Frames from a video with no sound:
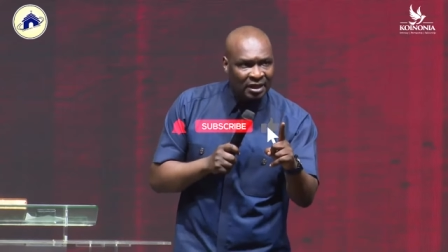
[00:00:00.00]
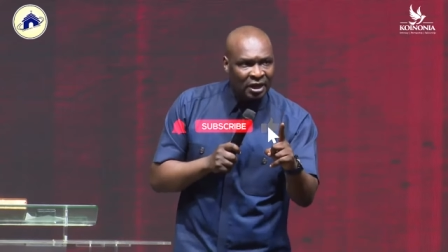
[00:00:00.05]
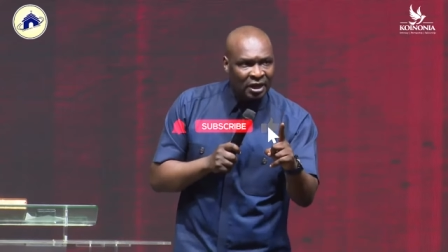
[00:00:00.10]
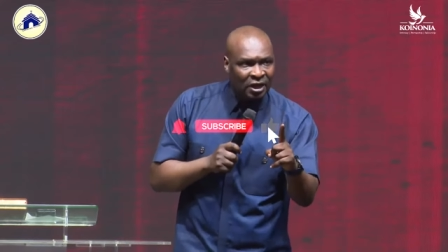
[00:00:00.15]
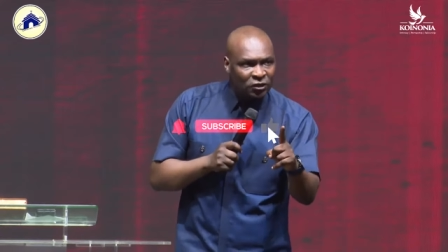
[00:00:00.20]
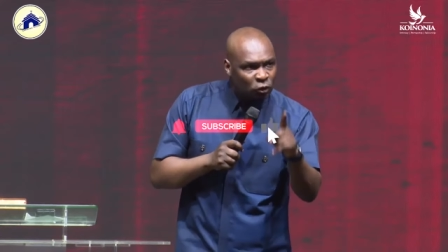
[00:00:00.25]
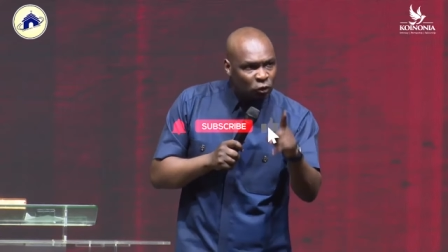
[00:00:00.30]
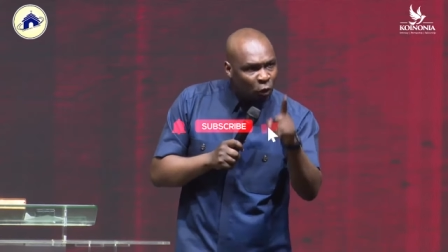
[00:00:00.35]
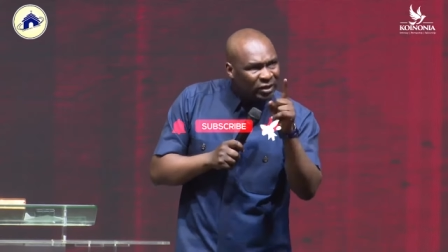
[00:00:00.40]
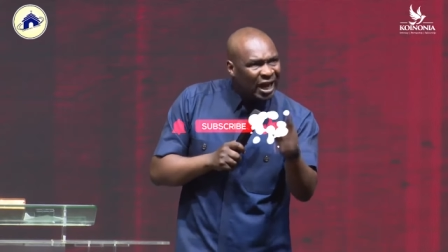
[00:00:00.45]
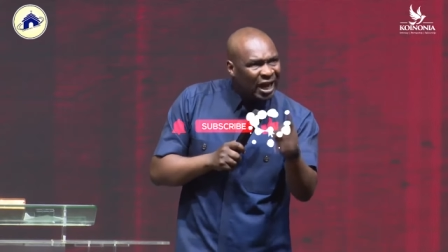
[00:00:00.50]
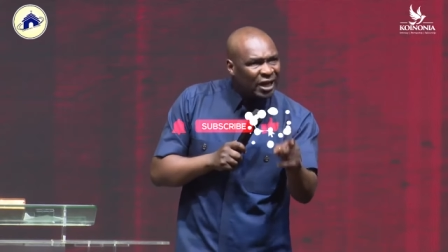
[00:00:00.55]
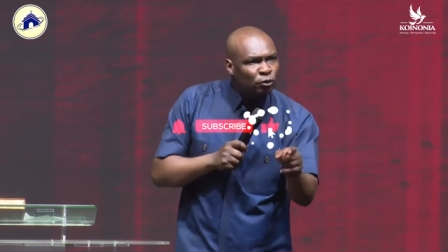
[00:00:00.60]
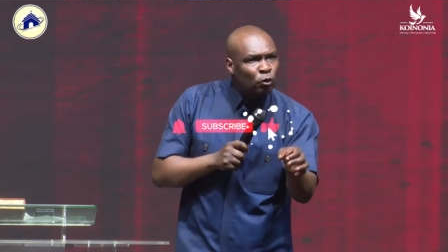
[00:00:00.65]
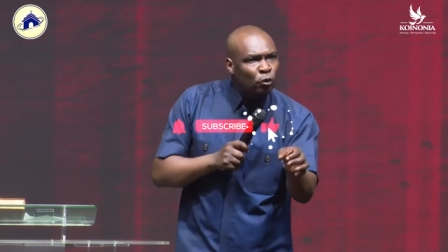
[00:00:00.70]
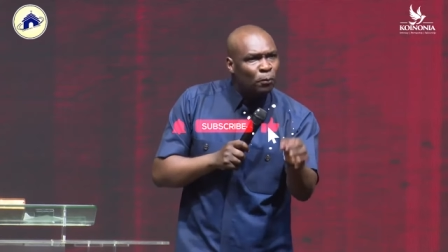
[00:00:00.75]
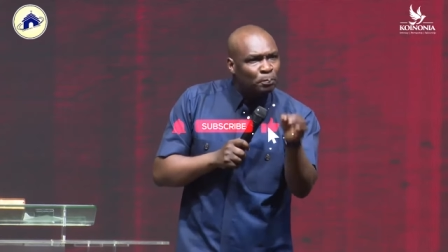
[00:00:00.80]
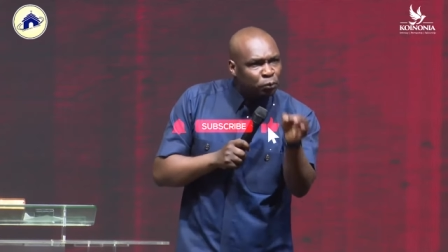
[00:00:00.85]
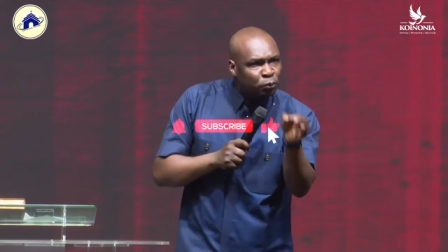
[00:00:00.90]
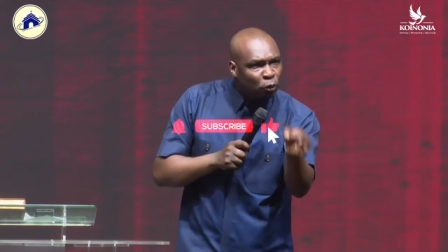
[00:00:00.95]
so that you
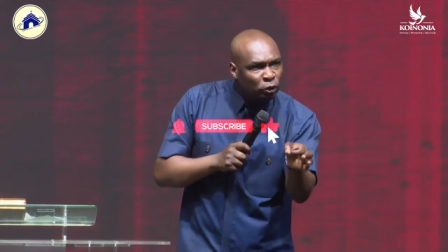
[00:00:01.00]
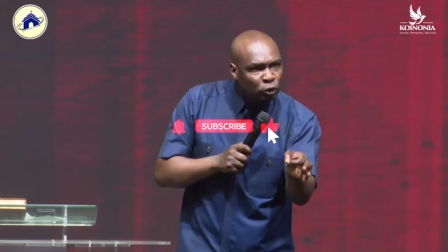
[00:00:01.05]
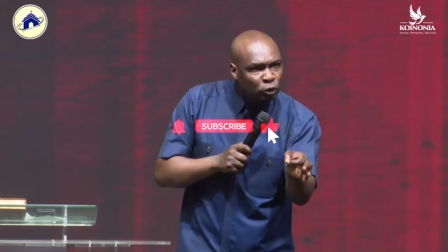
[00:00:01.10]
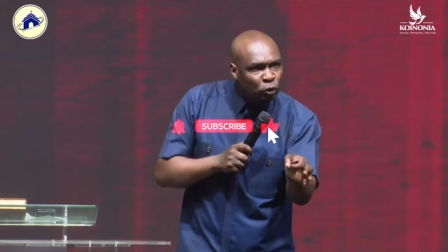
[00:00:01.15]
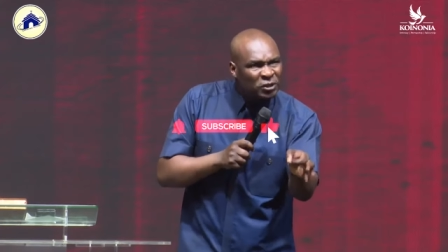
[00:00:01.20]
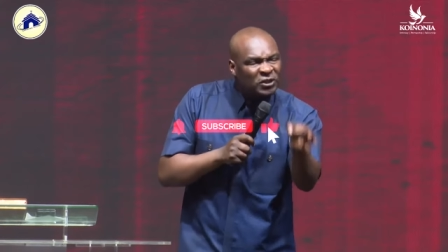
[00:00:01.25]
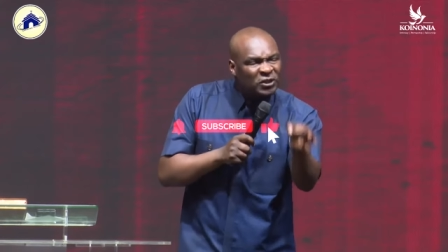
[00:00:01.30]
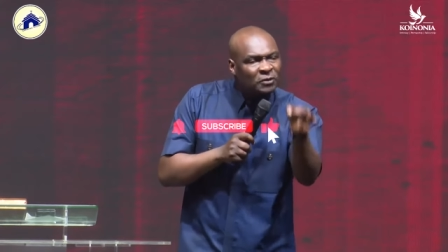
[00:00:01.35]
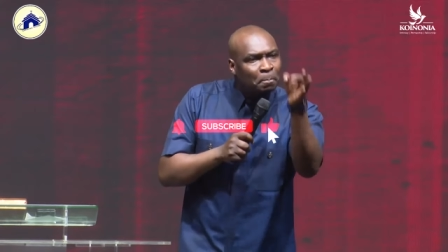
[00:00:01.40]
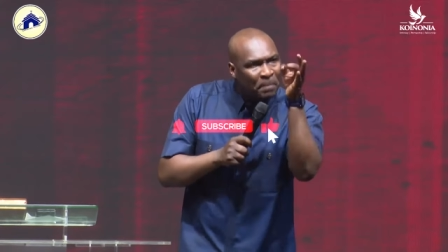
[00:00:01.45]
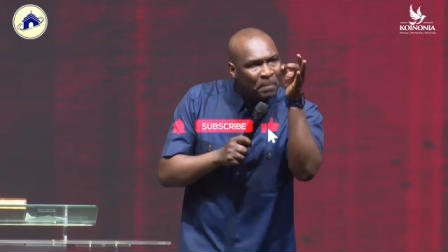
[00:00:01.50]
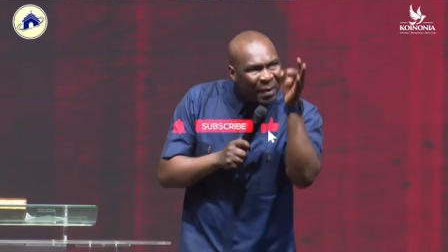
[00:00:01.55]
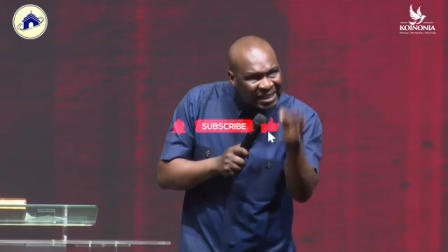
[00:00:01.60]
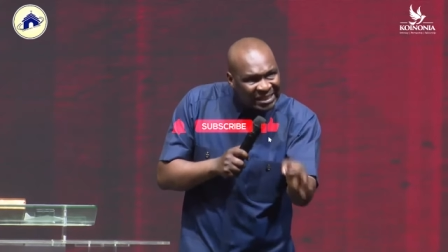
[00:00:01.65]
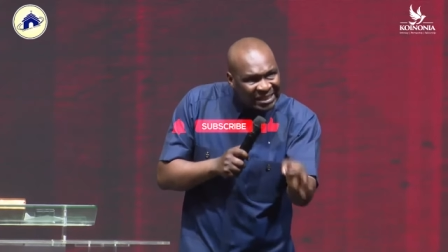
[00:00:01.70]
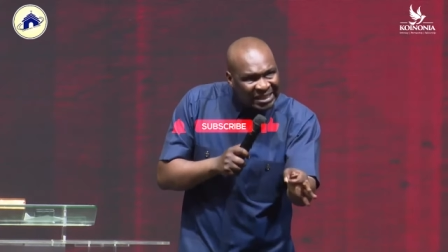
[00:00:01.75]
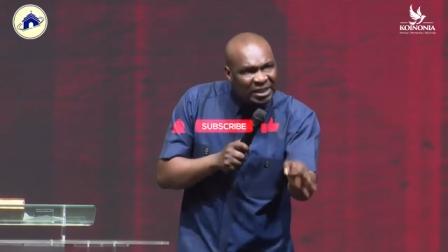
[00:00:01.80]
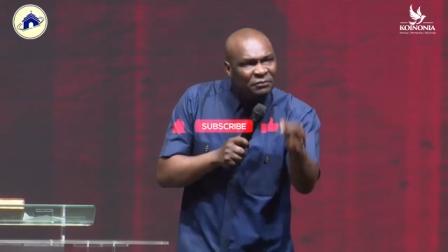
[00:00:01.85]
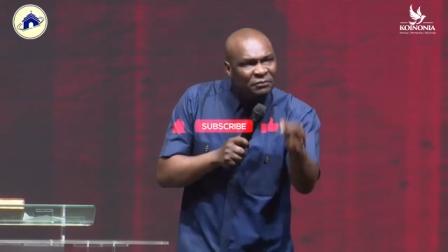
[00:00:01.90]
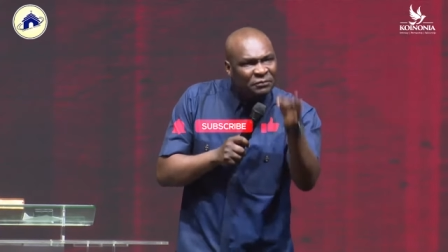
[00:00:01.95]
produce
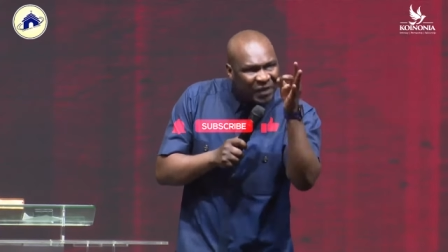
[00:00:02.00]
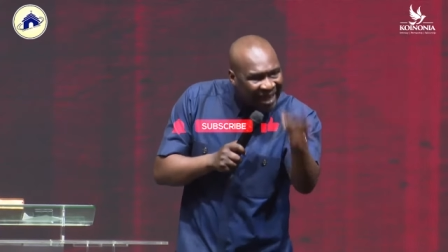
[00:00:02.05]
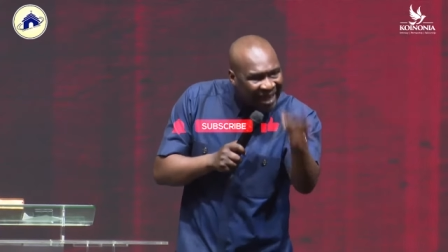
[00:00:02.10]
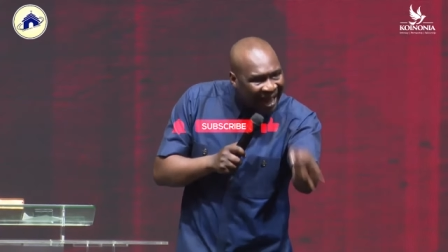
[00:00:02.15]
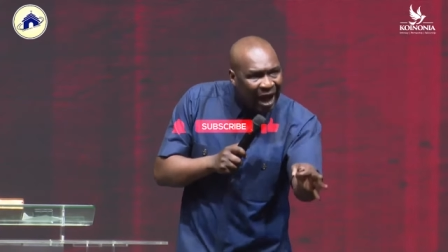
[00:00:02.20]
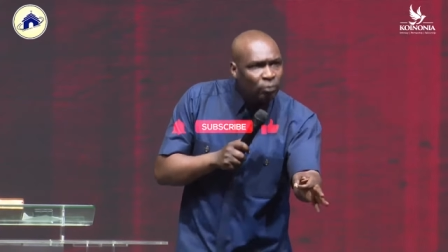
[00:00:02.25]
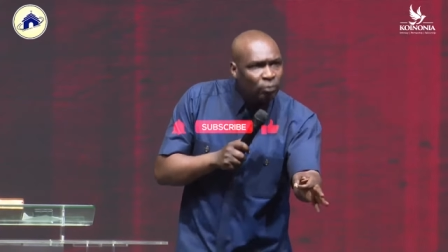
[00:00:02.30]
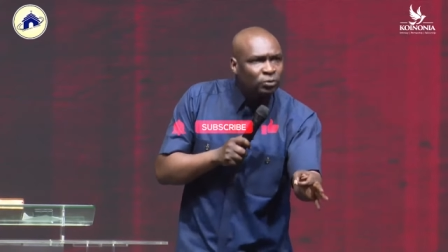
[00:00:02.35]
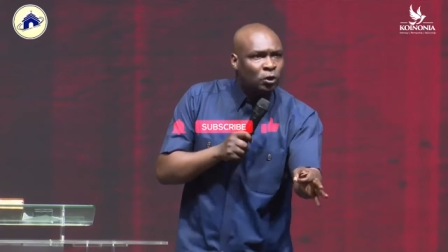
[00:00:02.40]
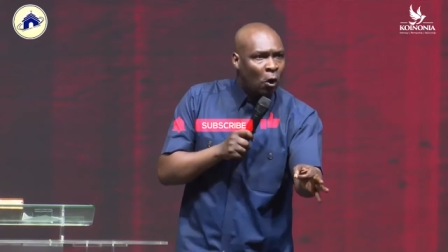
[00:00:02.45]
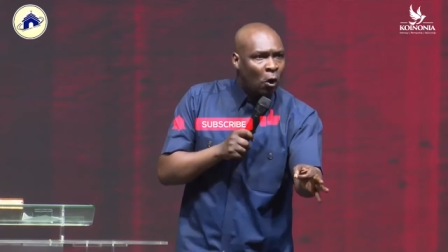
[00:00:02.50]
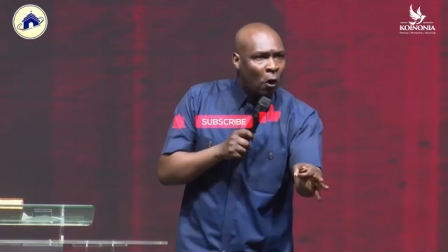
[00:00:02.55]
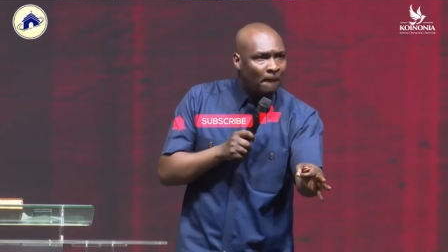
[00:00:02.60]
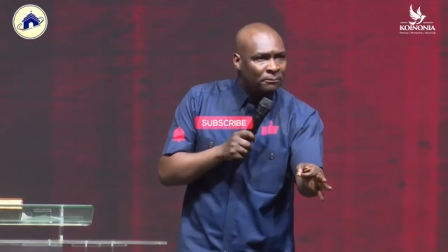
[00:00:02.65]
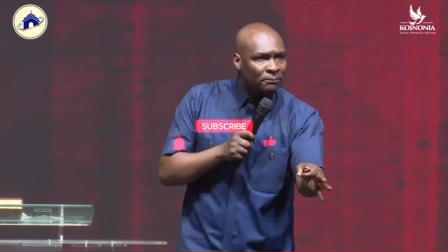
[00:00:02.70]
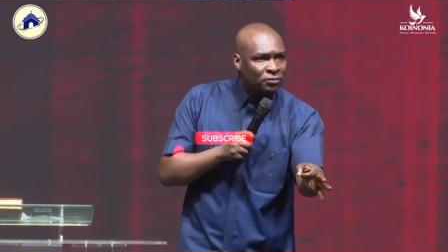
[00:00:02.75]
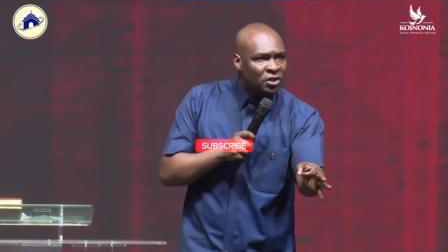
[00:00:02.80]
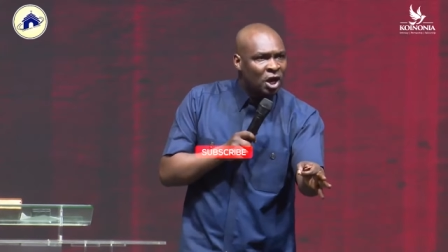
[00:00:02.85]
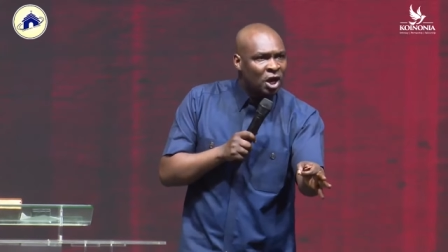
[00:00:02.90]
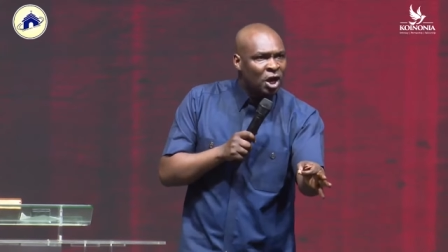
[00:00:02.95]
specific
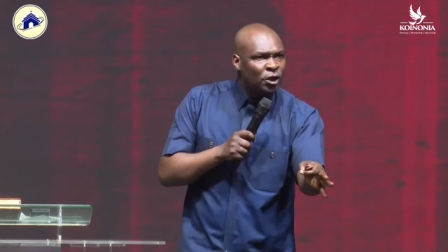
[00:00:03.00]
outcomes.